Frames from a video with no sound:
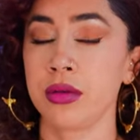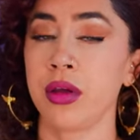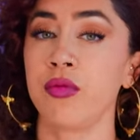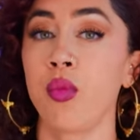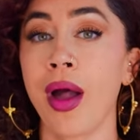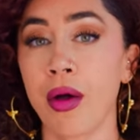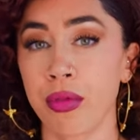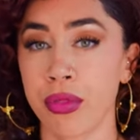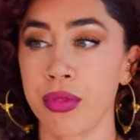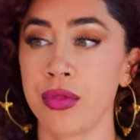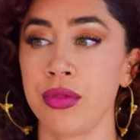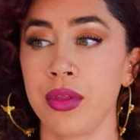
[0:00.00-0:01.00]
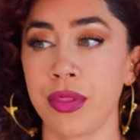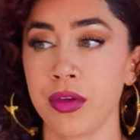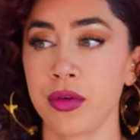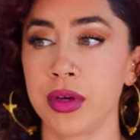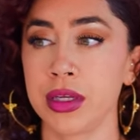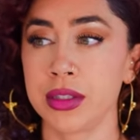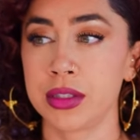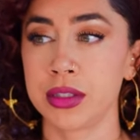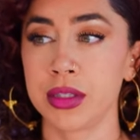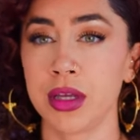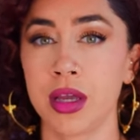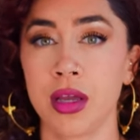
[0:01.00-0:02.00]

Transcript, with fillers: of wealth, that there is